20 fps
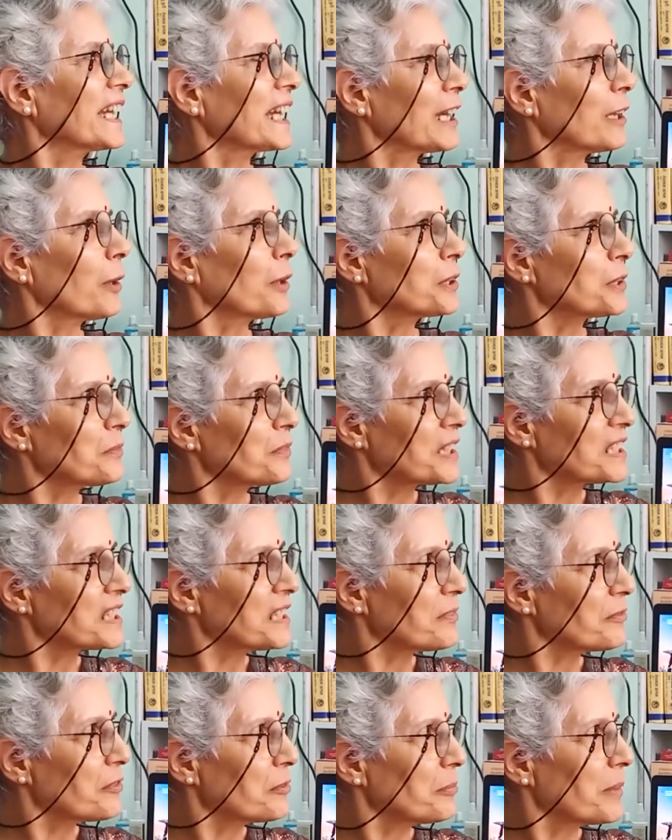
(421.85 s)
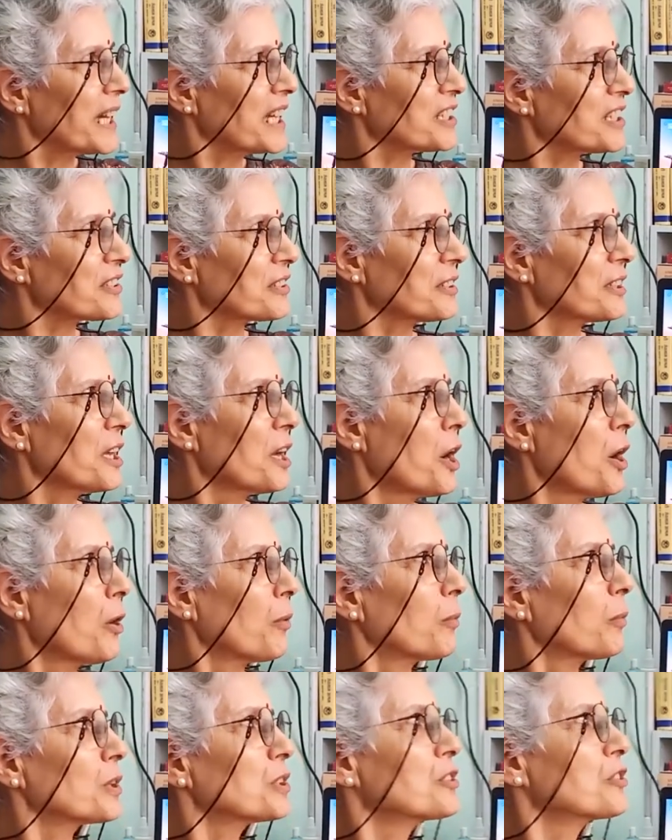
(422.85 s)
And a lot of this information
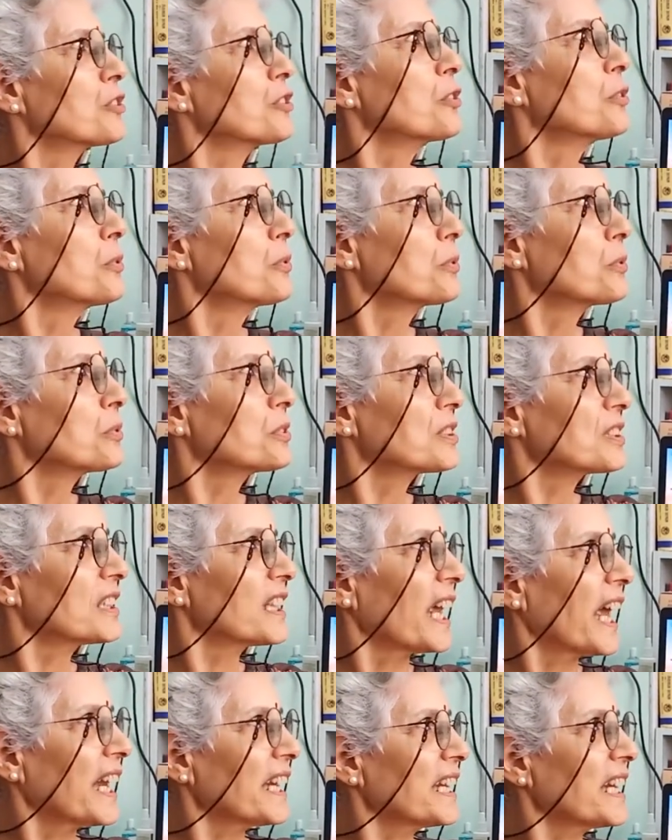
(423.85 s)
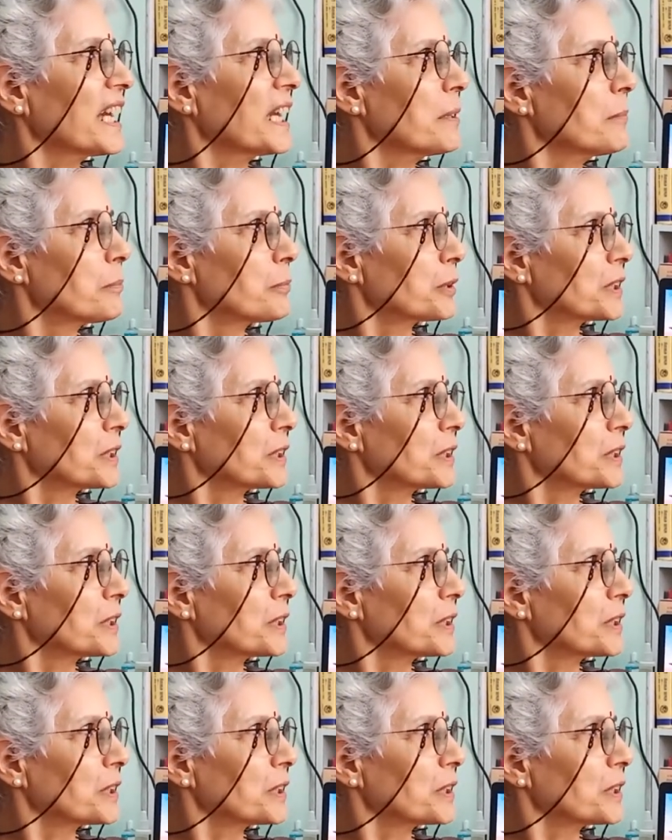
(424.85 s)
was used then in